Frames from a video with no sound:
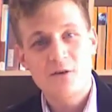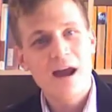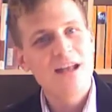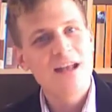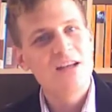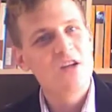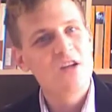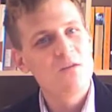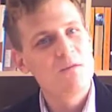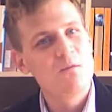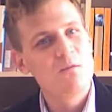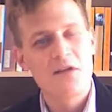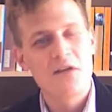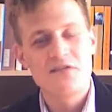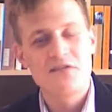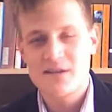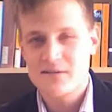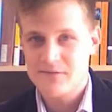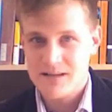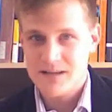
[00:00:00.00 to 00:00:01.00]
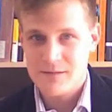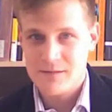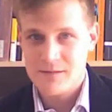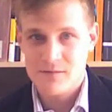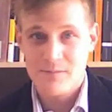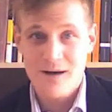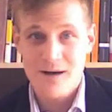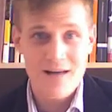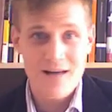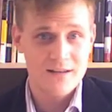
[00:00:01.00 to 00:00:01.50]
Grant, you've been watching Flaming
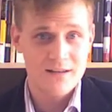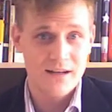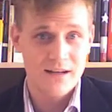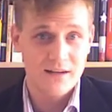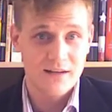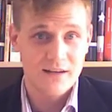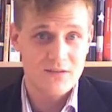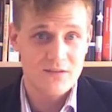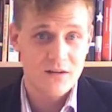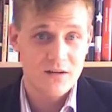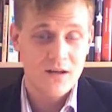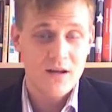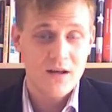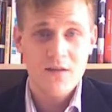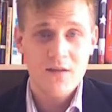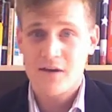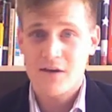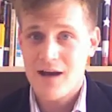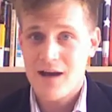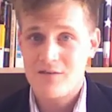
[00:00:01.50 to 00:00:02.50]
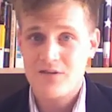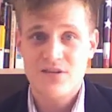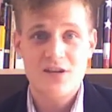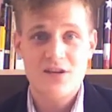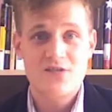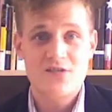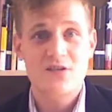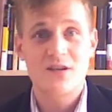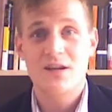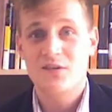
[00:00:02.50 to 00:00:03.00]
Politics. The
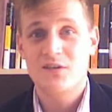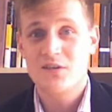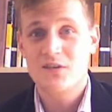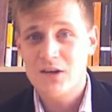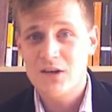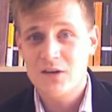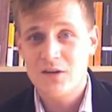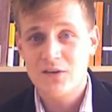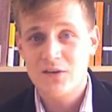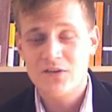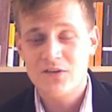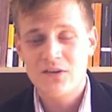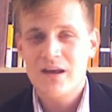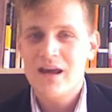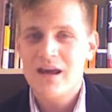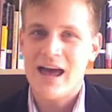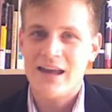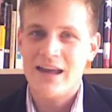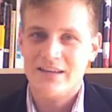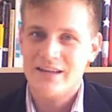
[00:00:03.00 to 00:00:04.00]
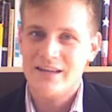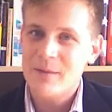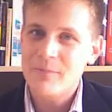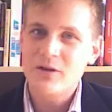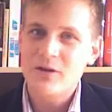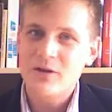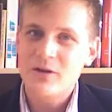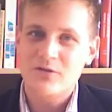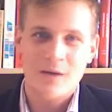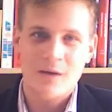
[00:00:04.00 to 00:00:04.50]
conversation continues at
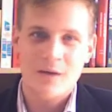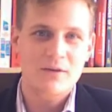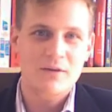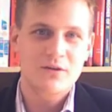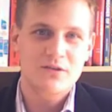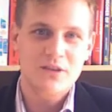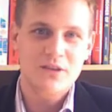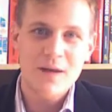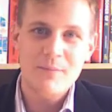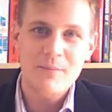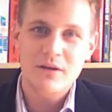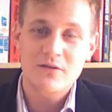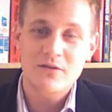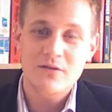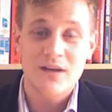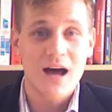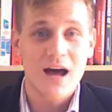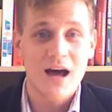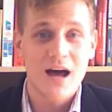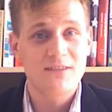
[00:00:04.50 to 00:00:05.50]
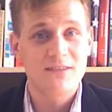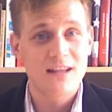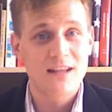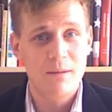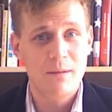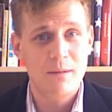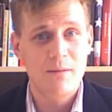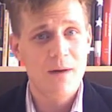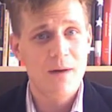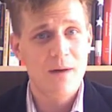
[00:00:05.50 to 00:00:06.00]

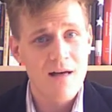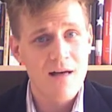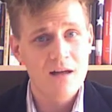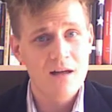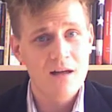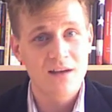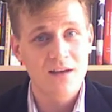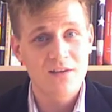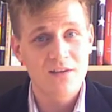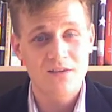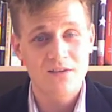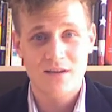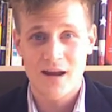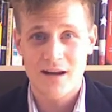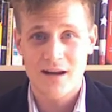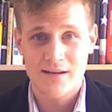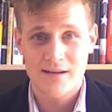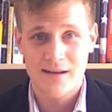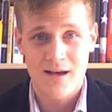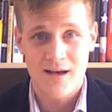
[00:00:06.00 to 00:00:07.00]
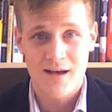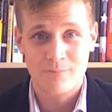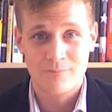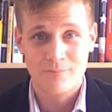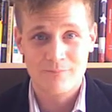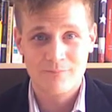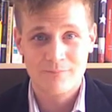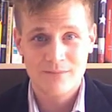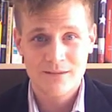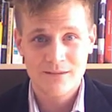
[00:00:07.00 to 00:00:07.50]
www.flamingpolitics.com.
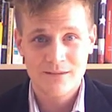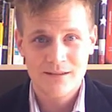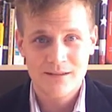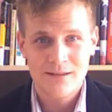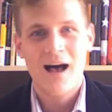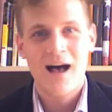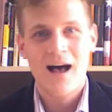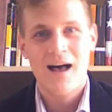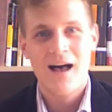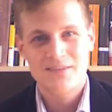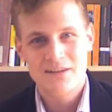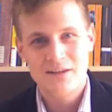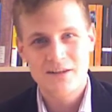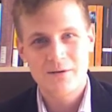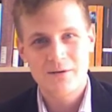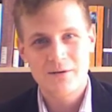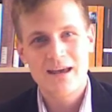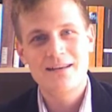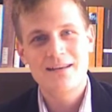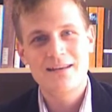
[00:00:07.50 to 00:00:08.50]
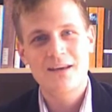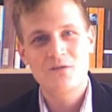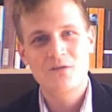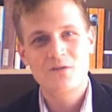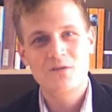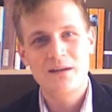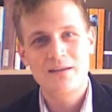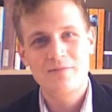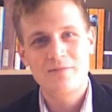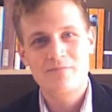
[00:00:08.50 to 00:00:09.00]
I'll see you again next
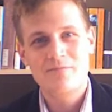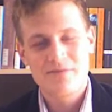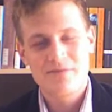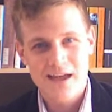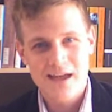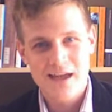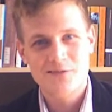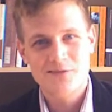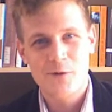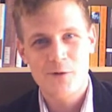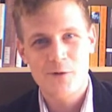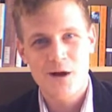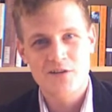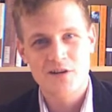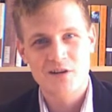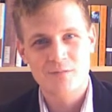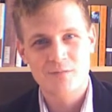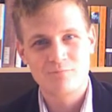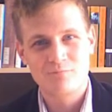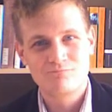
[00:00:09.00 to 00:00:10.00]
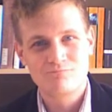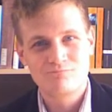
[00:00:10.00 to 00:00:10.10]
week. Thanks for watching.